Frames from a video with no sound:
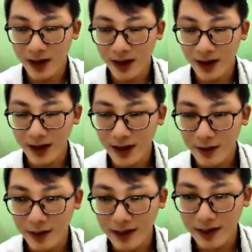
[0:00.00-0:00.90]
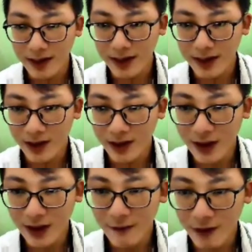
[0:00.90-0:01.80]
And then the partial
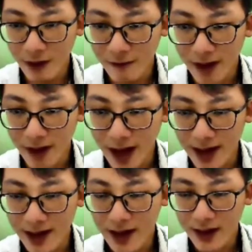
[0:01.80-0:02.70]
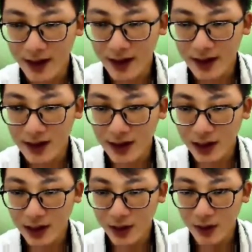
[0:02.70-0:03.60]
derivative of I is
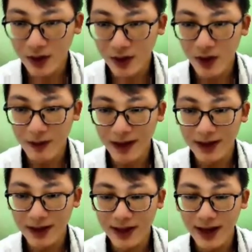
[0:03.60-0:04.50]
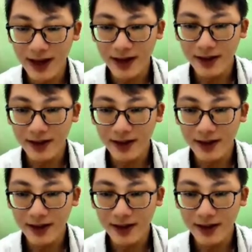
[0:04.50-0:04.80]
J2 divided by J,